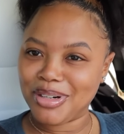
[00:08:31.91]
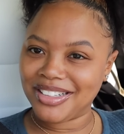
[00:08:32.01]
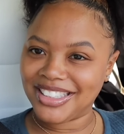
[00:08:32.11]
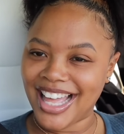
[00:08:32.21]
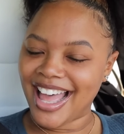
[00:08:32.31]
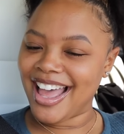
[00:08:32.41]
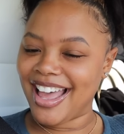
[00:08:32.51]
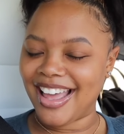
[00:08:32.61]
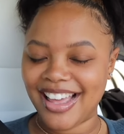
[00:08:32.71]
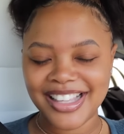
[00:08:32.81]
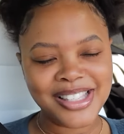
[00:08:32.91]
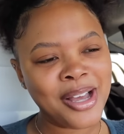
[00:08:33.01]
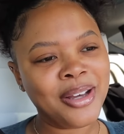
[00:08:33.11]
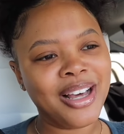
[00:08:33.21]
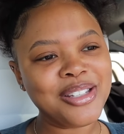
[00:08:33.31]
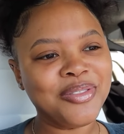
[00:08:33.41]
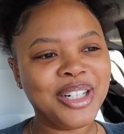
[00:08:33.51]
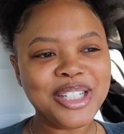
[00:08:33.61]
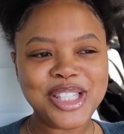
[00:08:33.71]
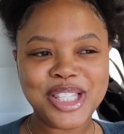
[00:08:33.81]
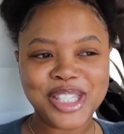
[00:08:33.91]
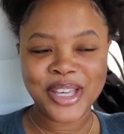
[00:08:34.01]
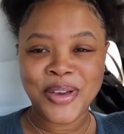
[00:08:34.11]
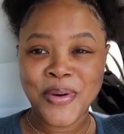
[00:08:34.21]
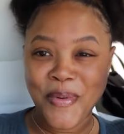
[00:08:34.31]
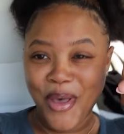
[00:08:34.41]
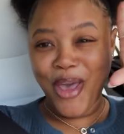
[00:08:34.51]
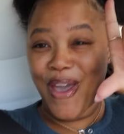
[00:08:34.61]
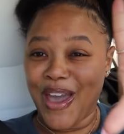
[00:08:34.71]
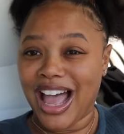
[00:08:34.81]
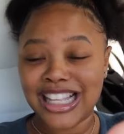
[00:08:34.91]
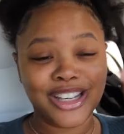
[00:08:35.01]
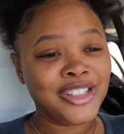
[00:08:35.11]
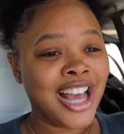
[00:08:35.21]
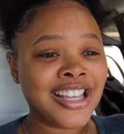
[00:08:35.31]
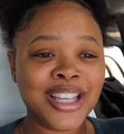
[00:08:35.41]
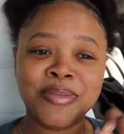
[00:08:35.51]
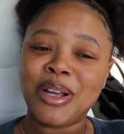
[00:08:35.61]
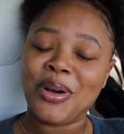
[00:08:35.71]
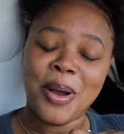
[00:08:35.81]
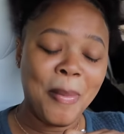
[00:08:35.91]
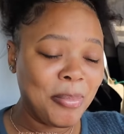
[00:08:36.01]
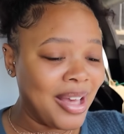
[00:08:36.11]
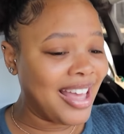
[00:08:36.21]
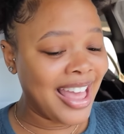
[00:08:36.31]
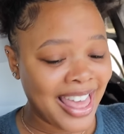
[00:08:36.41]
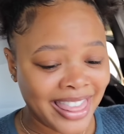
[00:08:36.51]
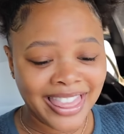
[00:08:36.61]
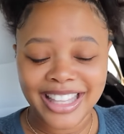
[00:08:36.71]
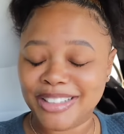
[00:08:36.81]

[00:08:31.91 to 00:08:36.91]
birthday." So that's what we're doing. I told you I celebrate all month.